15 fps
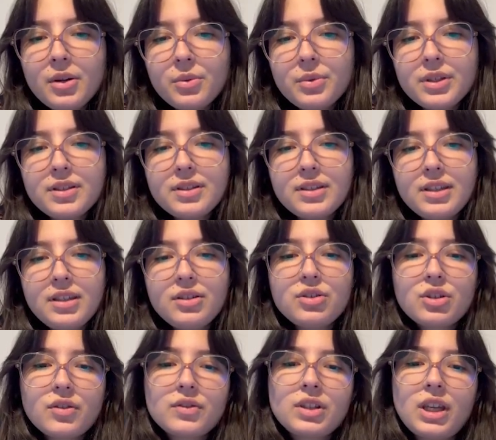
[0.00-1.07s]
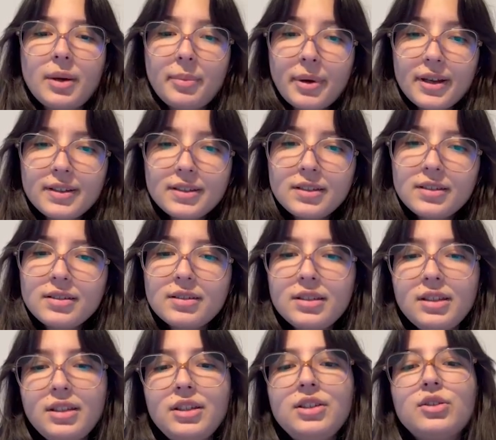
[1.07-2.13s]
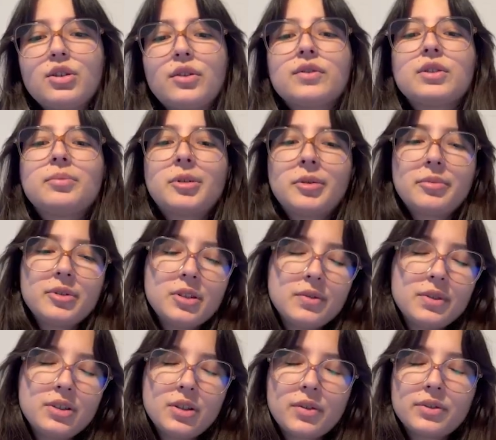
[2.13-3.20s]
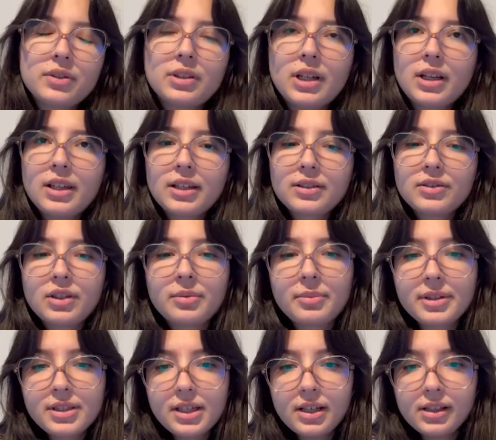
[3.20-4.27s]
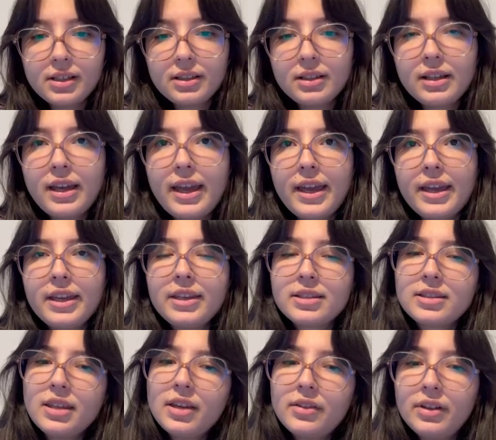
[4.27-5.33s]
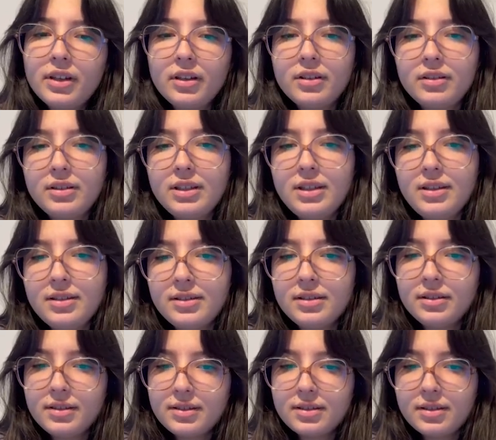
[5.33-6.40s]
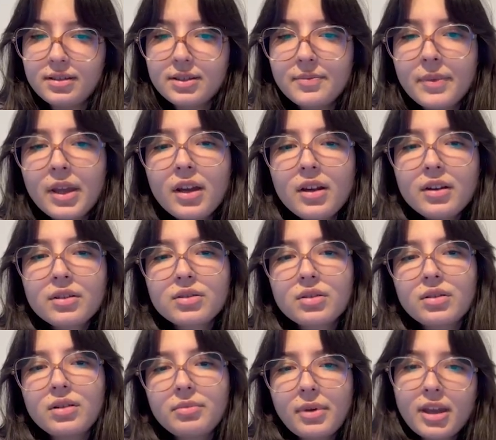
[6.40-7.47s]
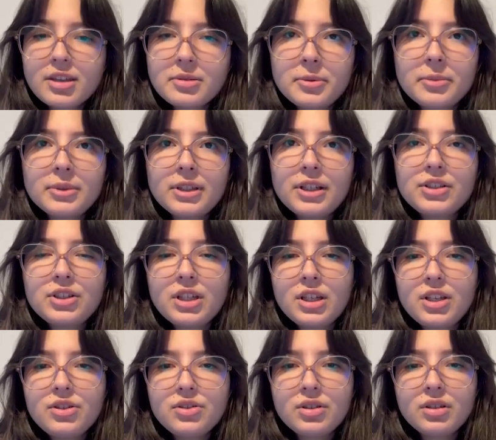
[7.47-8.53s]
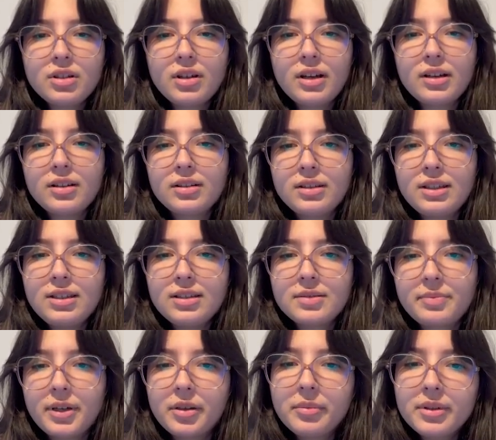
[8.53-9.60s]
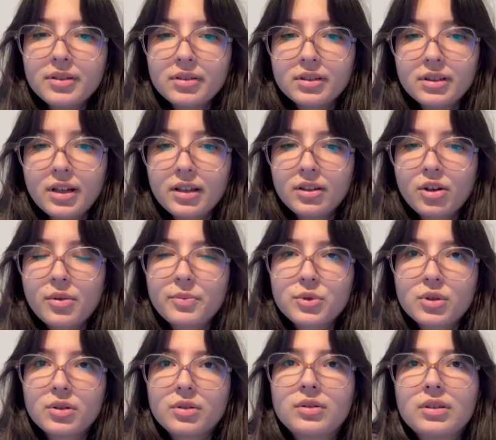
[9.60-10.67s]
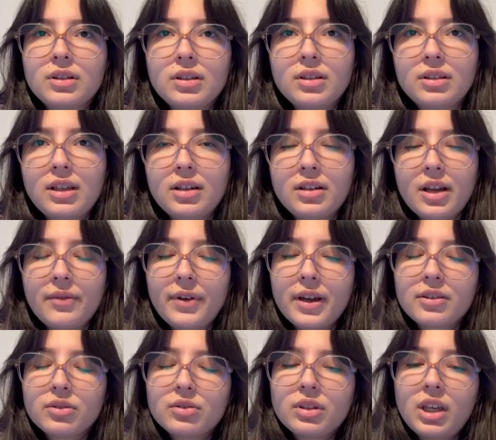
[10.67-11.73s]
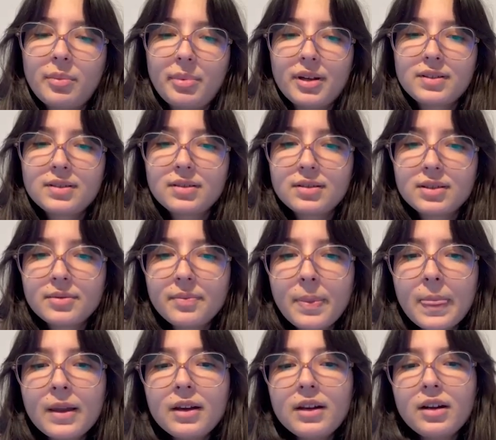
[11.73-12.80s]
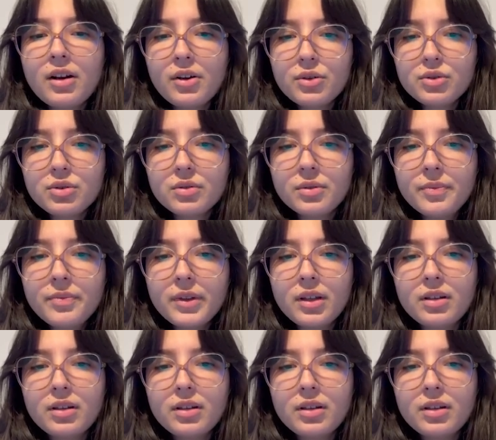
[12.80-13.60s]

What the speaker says: which C shows the capacitance, E shows the permittivity of the dielectric material, A is the area, and D is the distance. So in my experiment, I change these parameters and observe their effect on the capacitance. Also,